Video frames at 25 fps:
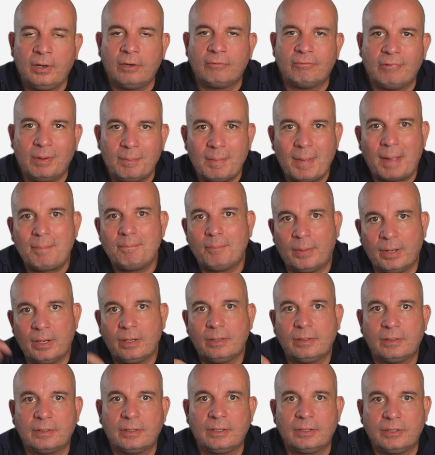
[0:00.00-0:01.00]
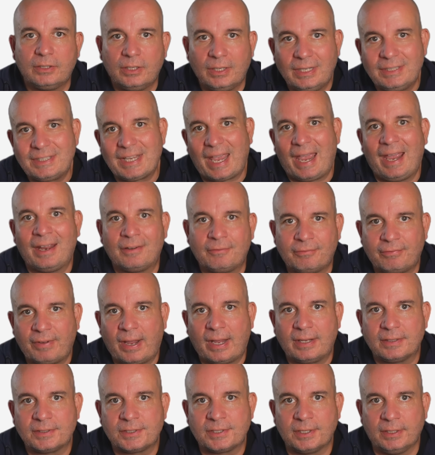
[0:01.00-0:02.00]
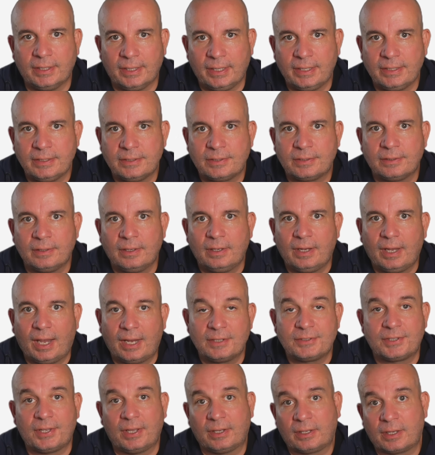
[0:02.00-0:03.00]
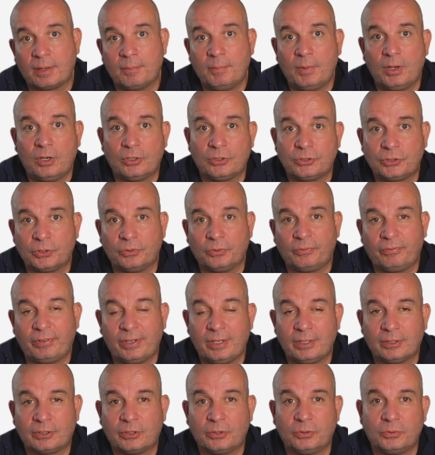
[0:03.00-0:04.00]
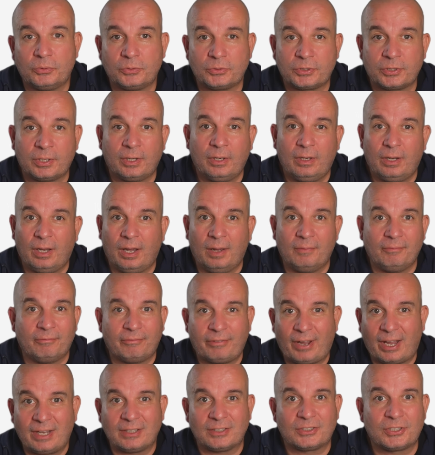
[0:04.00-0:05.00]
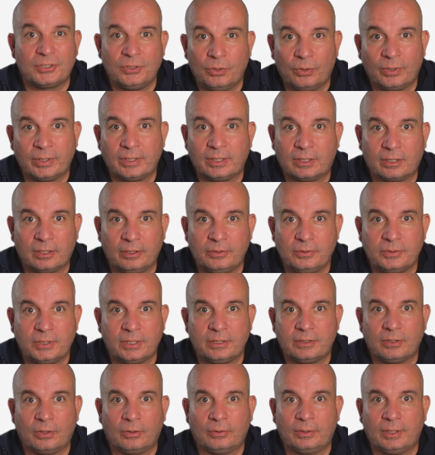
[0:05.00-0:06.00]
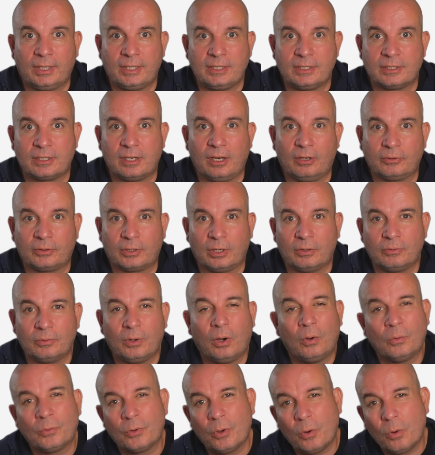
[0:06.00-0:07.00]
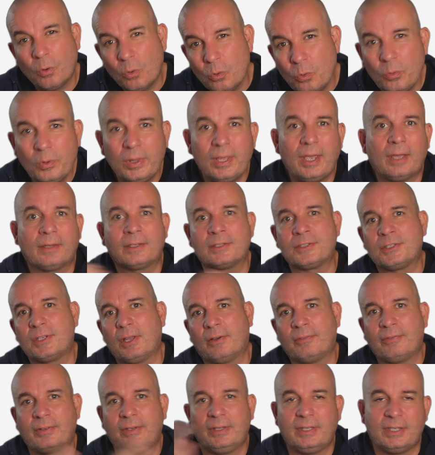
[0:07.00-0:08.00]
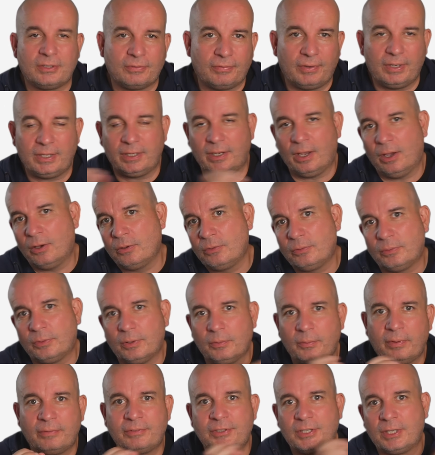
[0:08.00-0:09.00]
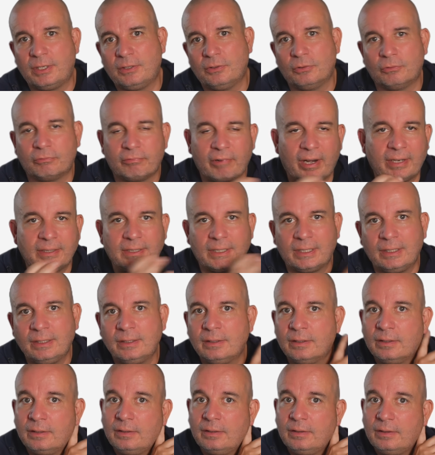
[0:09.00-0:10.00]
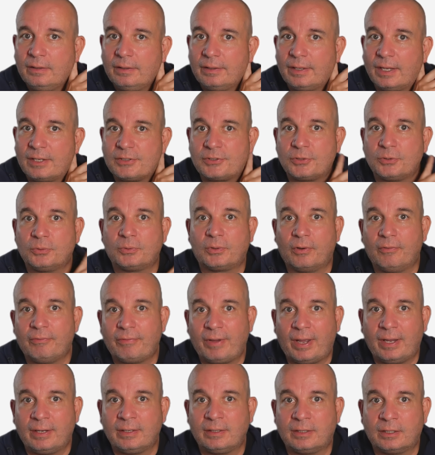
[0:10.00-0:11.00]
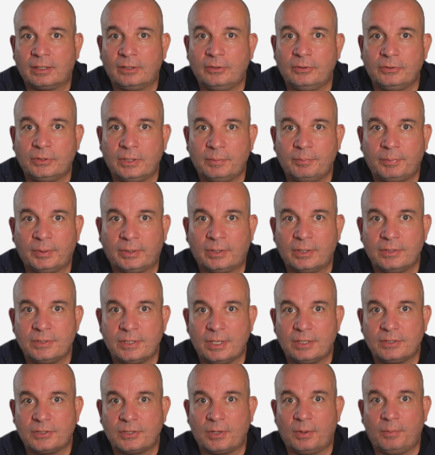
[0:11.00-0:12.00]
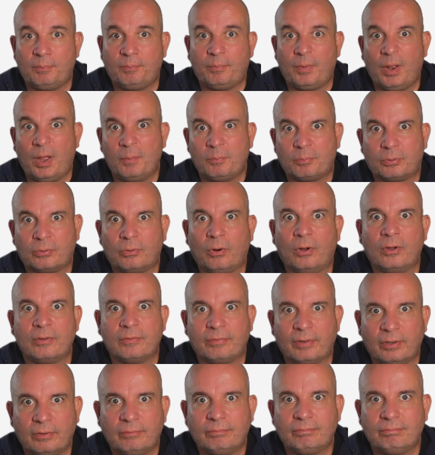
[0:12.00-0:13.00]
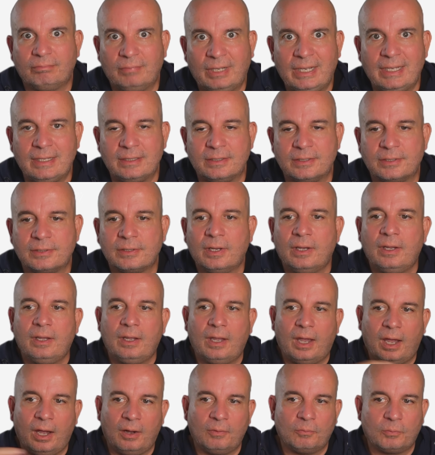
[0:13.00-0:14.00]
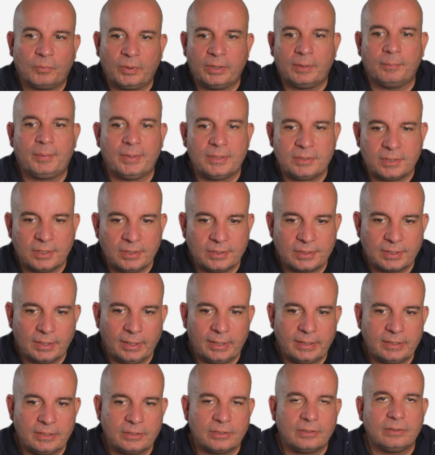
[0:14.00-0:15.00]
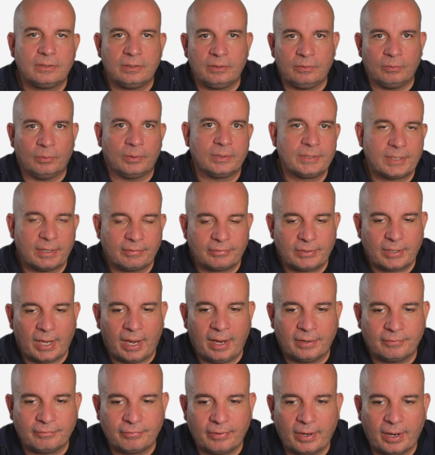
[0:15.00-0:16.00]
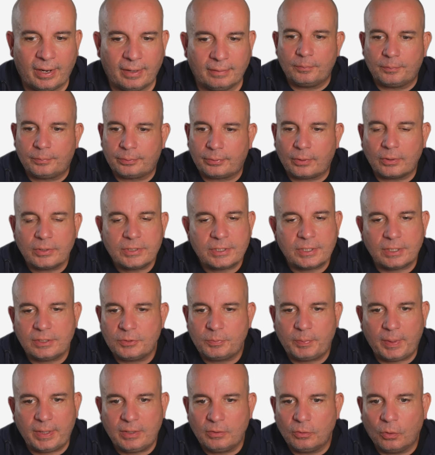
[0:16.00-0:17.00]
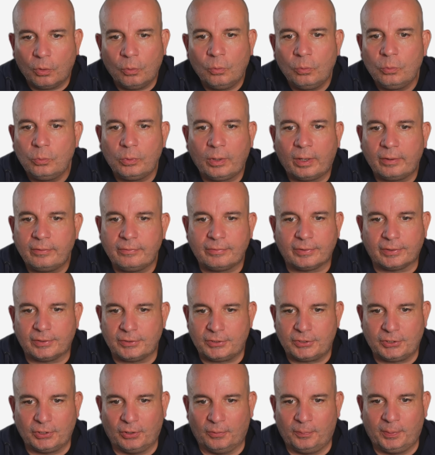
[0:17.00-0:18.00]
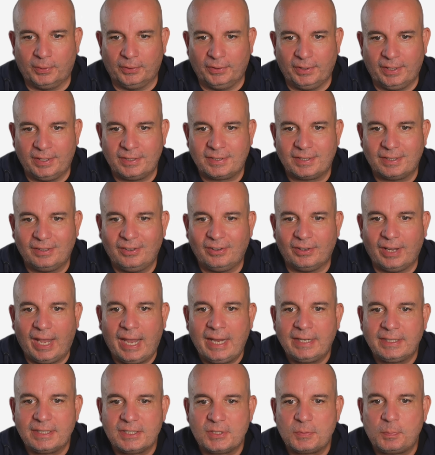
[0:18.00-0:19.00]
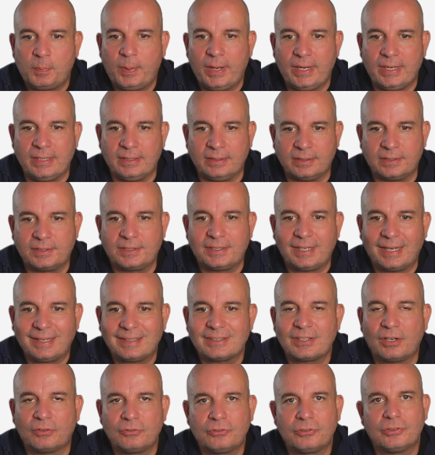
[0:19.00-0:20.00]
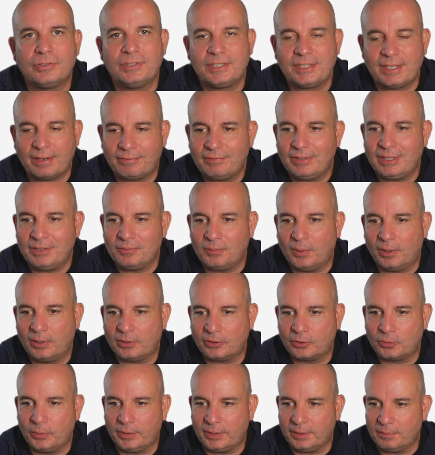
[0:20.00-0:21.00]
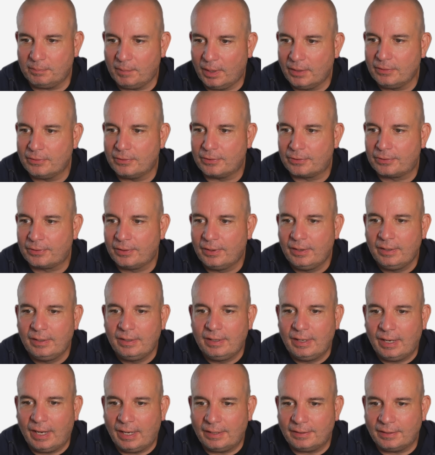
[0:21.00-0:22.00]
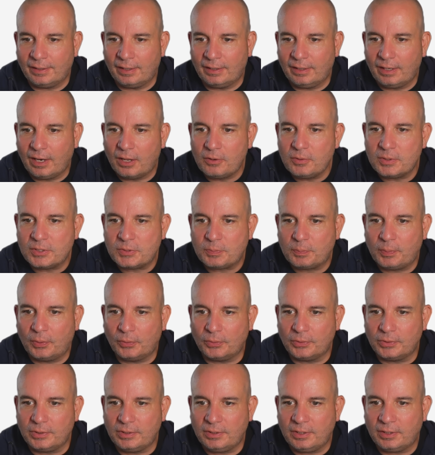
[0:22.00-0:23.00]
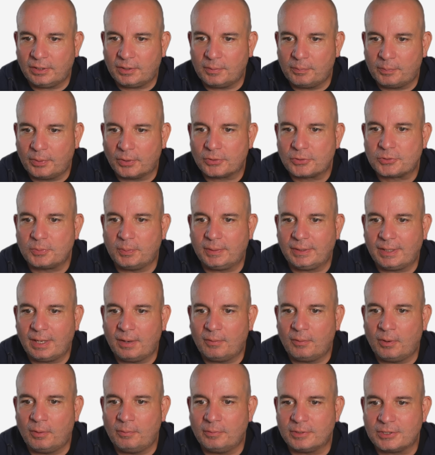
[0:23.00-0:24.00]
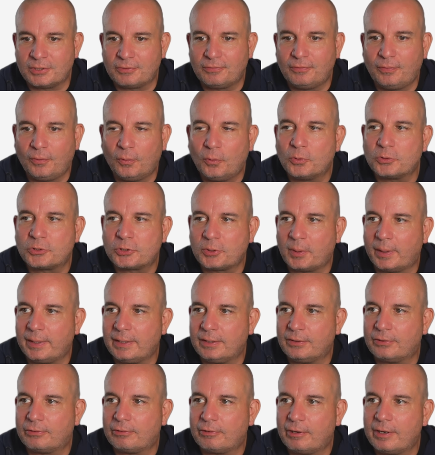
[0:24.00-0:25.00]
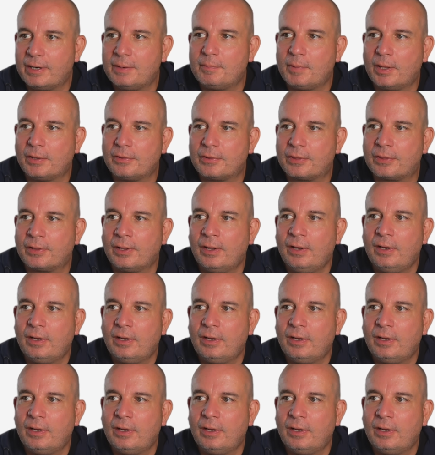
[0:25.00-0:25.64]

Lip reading: Remember, you need to add VAT to these as they're commercial vehicles. VAT's not included on Lease Loco. On all the other stuff in this video that we've seen already, that's all got VAT included because it's a private lease. With a business lease, you always have to add VAT. Pricing's been all over the shop on this. Look, at its peak, £671 a month. At the lowest point you could possibly get one was £423 a month.